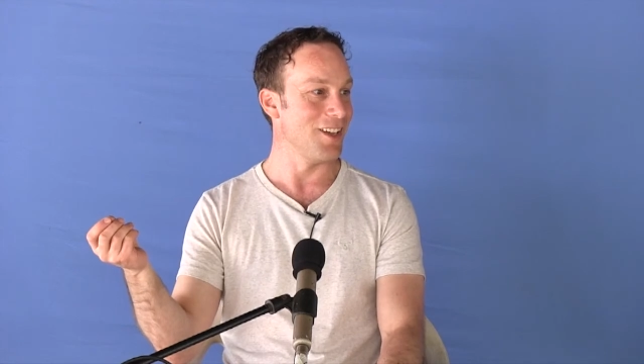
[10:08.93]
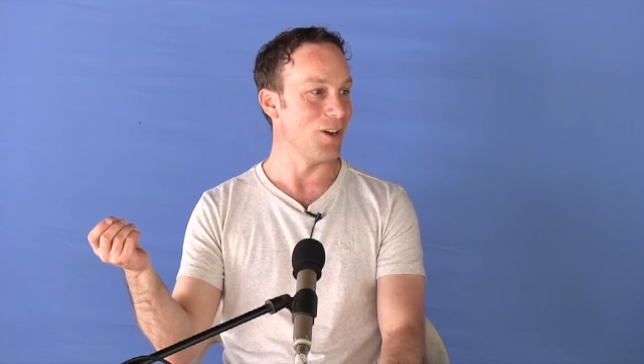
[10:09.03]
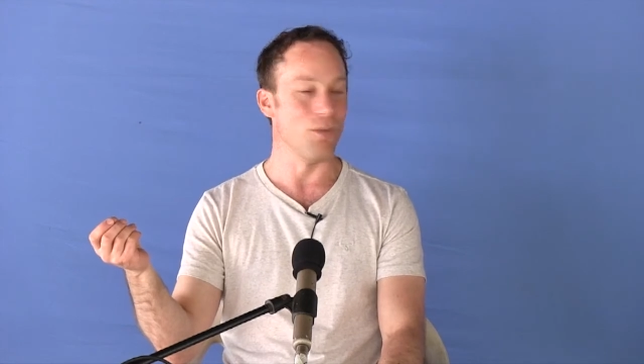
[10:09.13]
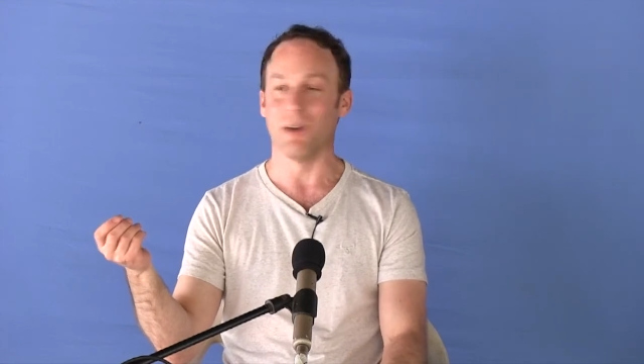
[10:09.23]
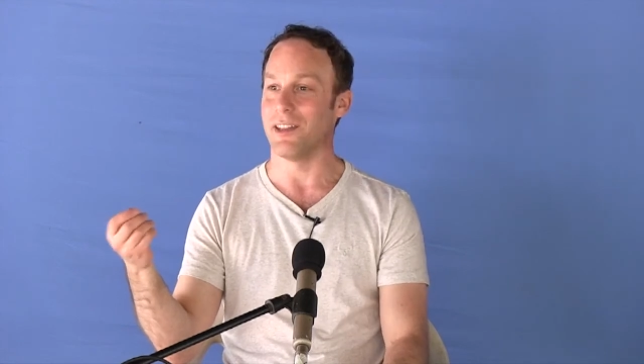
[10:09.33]

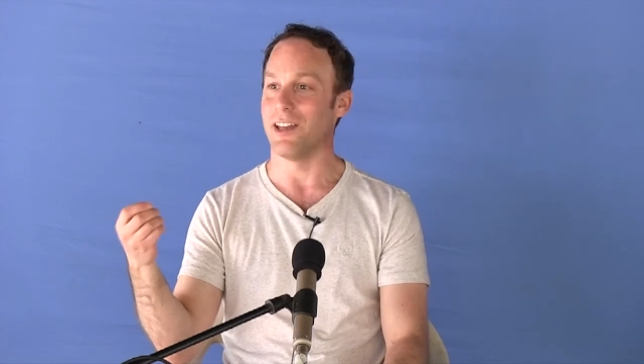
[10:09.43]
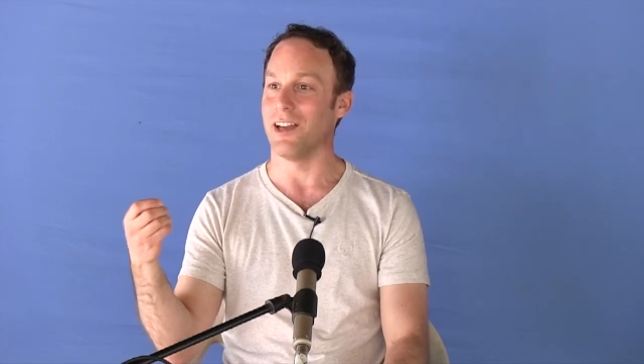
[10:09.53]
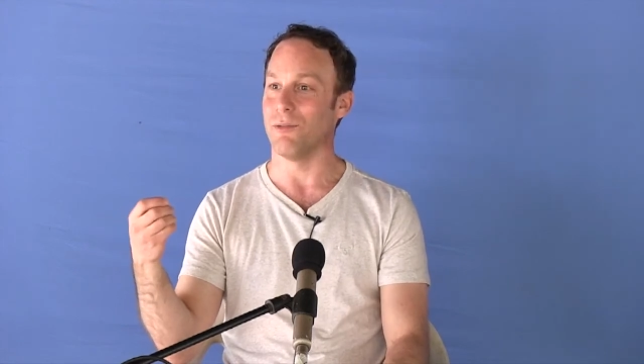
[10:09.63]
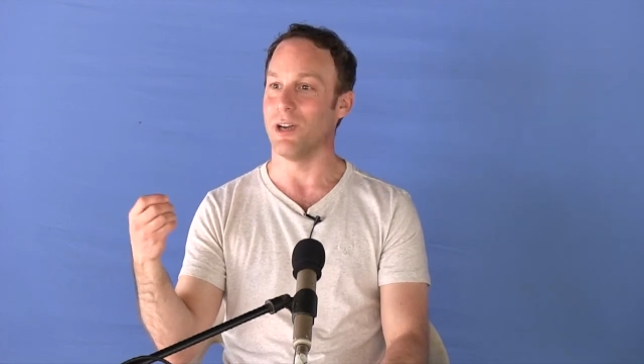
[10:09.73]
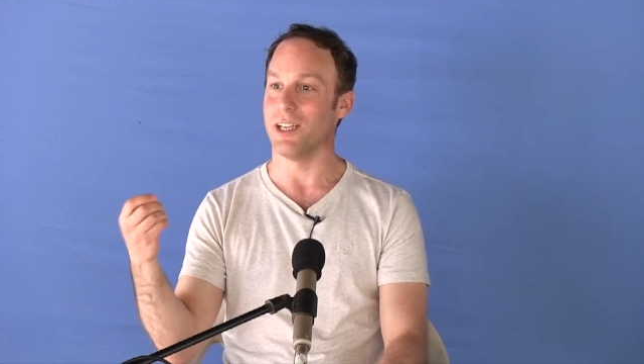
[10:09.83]
or whether
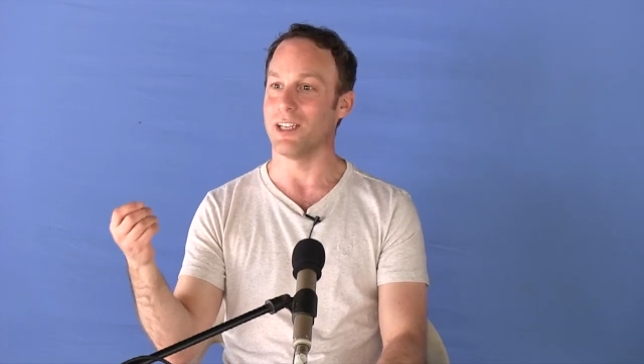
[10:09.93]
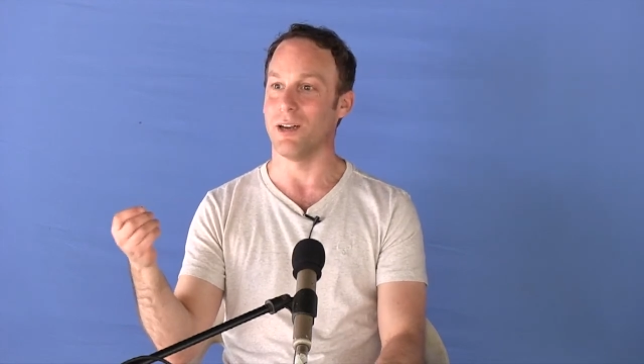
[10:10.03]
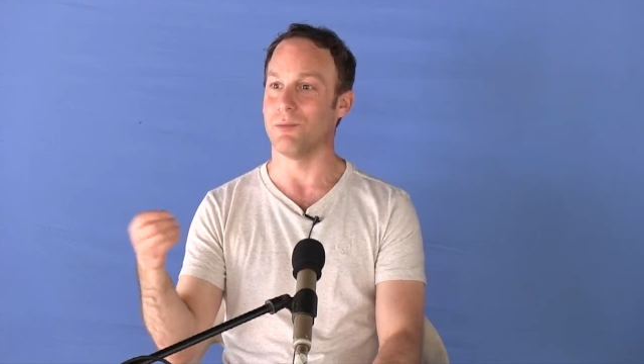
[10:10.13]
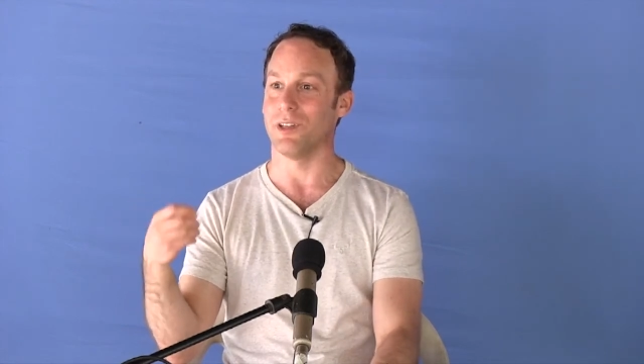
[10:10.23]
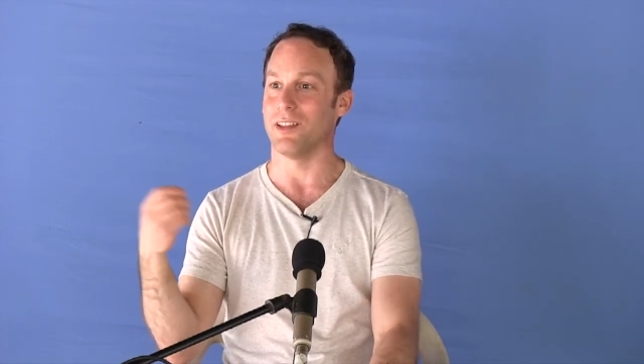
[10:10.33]
I wake
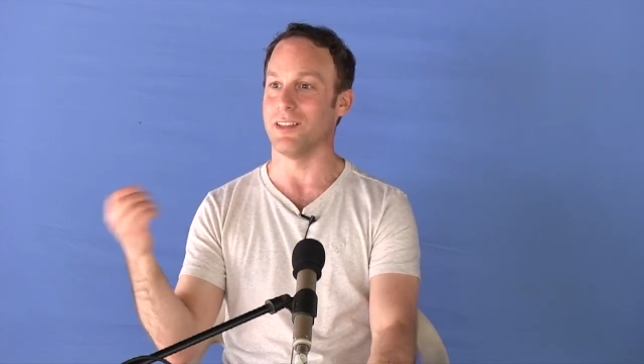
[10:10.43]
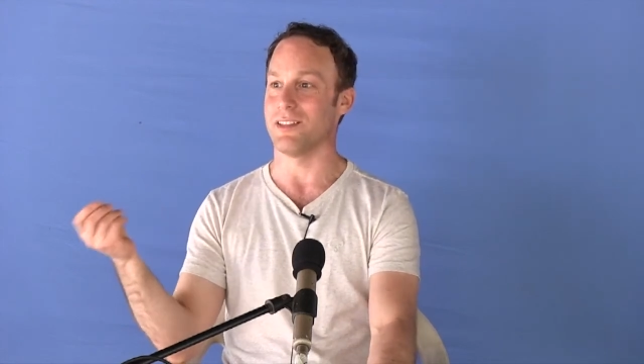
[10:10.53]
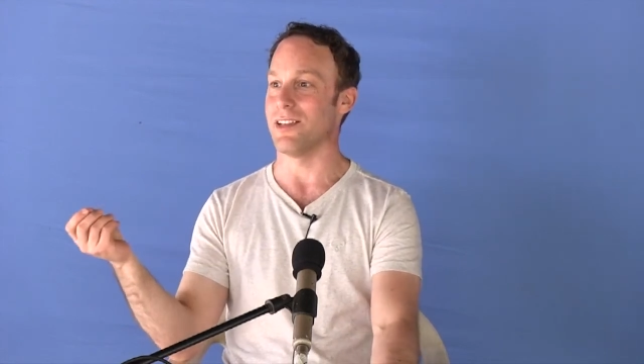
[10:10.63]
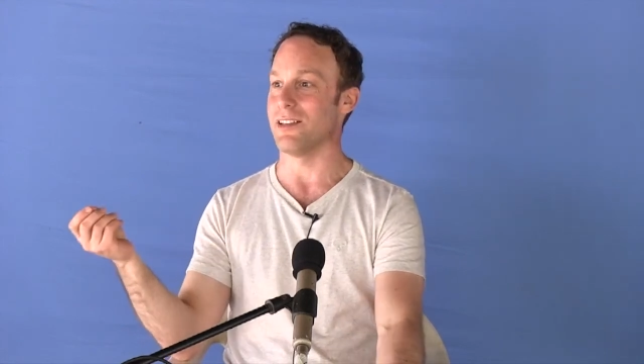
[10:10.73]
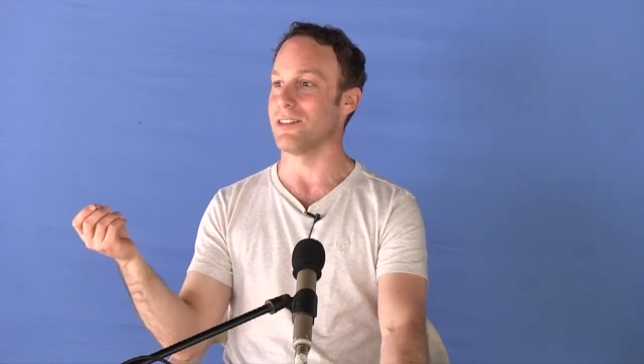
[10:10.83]
up with the
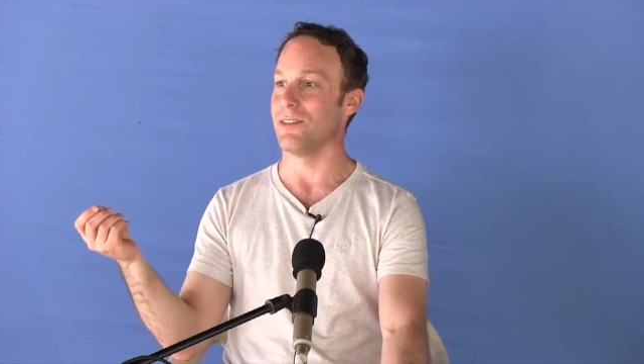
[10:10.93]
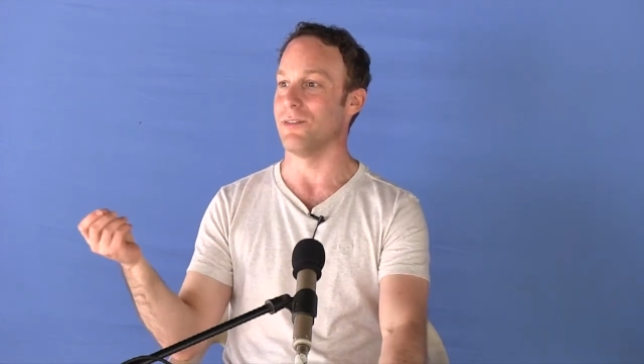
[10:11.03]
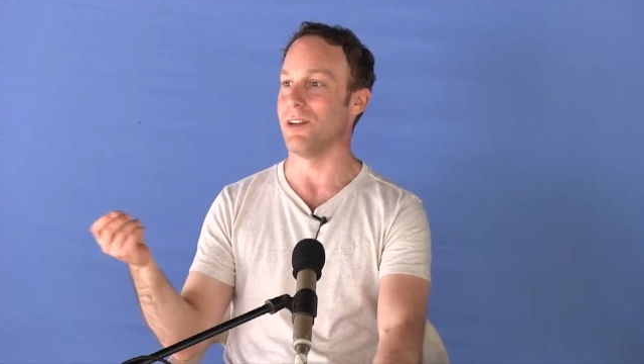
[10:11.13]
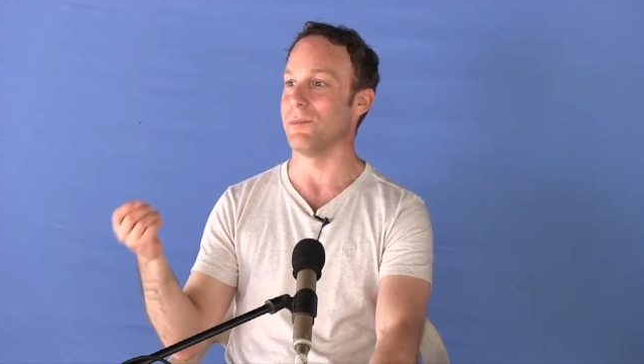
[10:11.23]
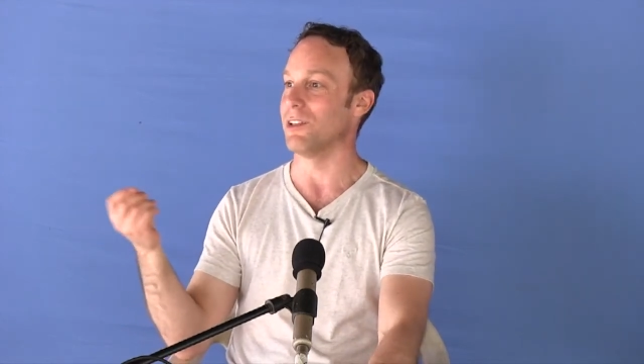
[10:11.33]
sense of
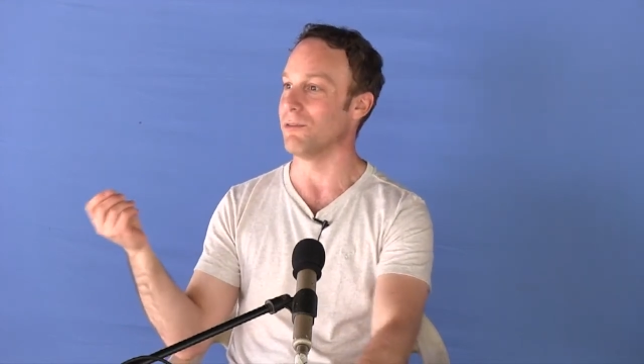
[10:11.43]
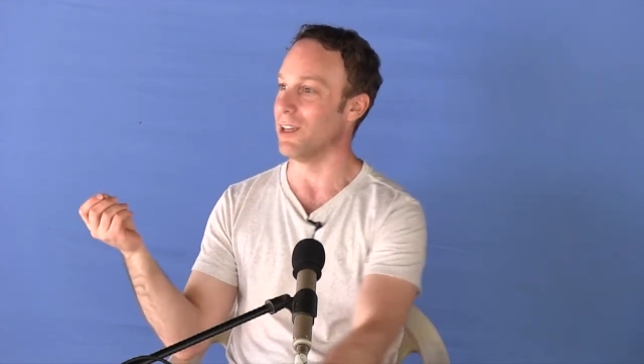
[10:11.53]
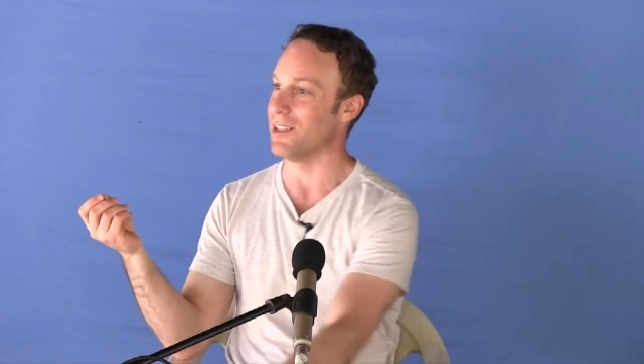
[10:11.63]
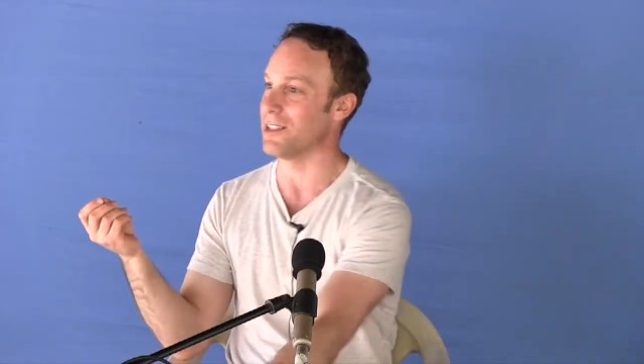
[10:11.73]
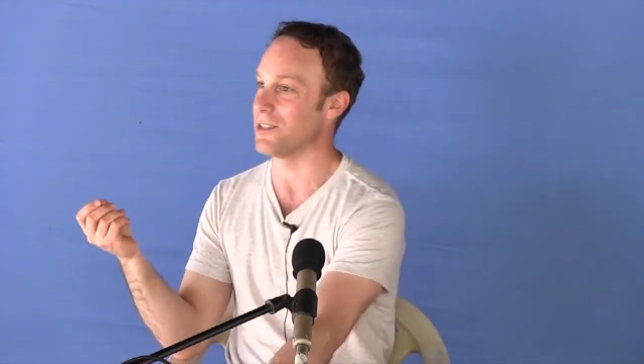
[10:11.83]
I'm the
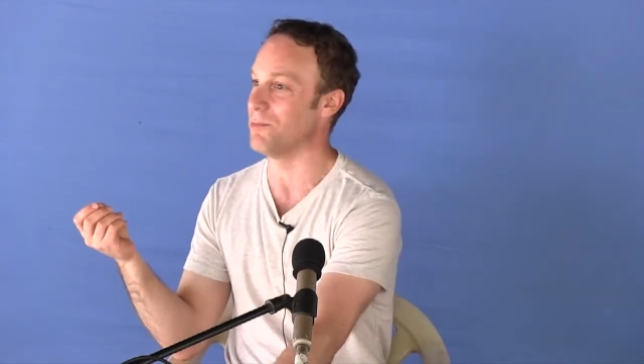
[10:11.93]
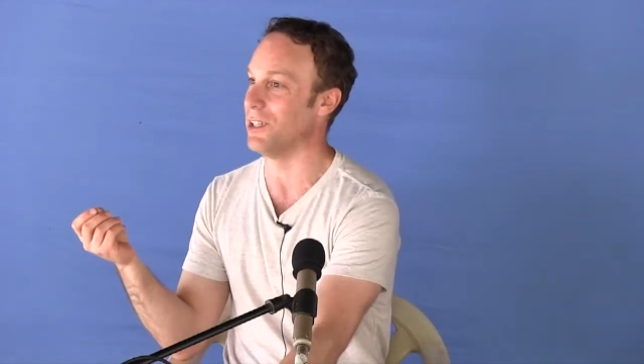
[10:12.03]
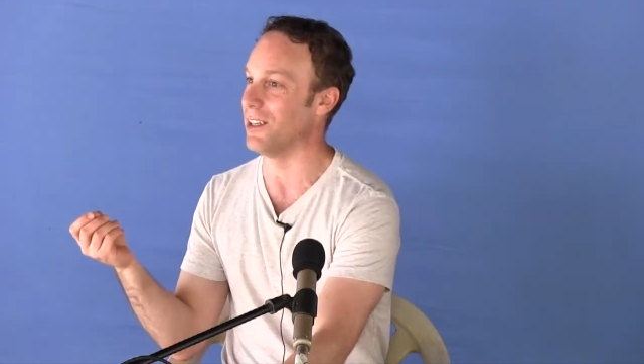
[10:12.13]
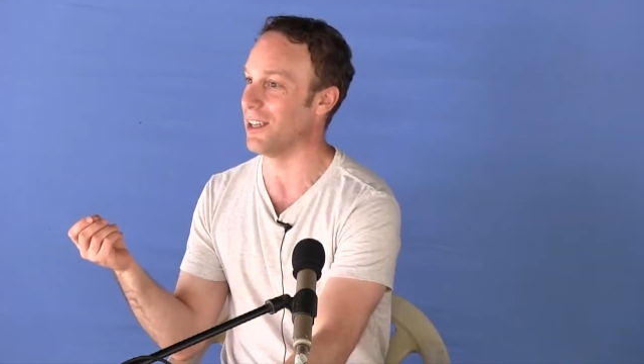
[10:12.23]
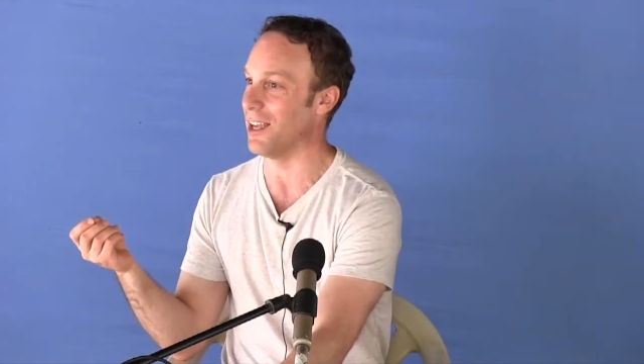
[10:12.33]
greatest
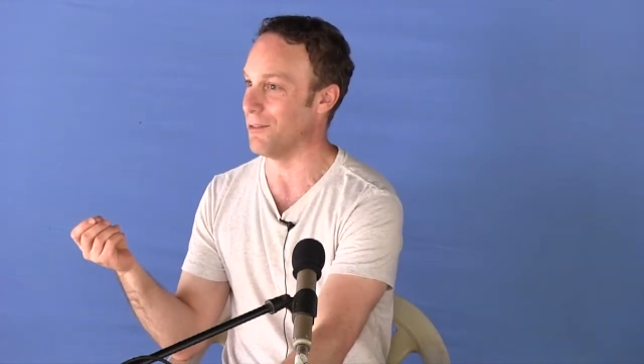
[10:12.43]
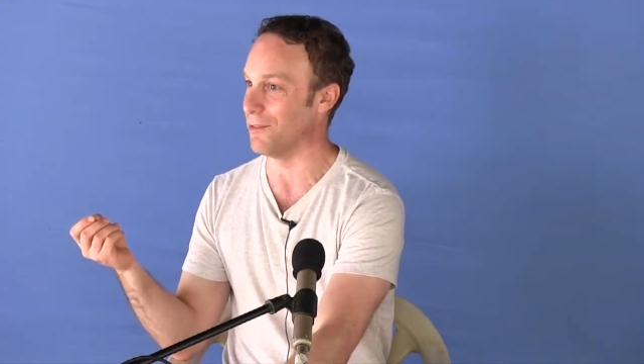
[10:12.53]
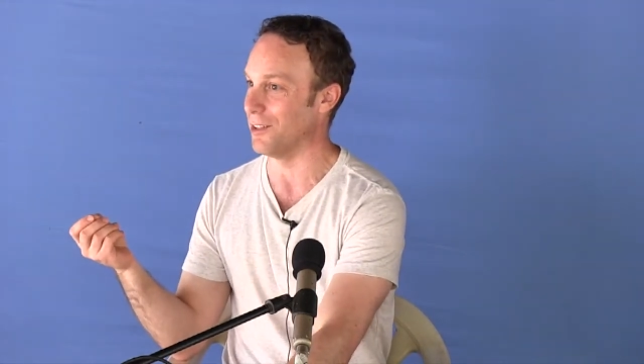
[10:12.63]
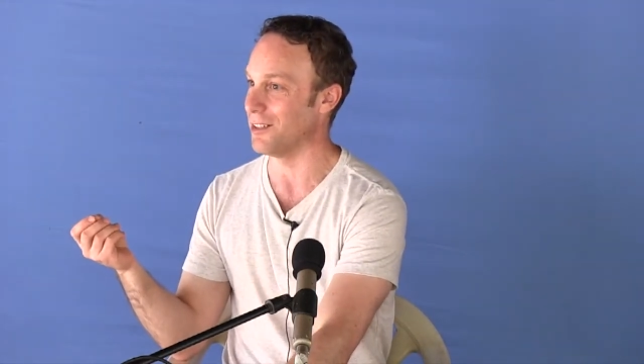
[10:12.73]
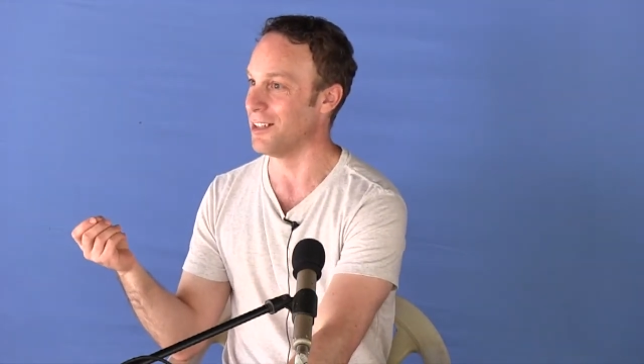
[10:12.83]
being
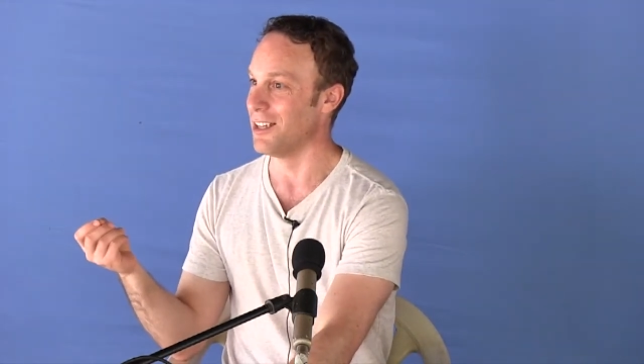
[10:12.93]
ever